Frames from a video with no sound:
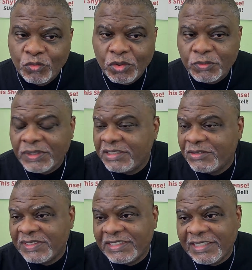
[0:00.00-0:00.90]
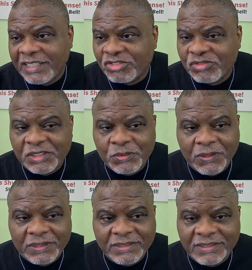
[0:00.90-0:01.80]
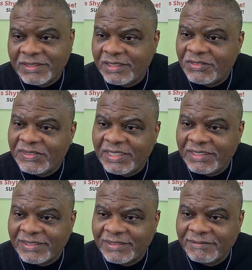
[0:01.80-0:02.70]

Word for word: What we do in the next three quarters is on us.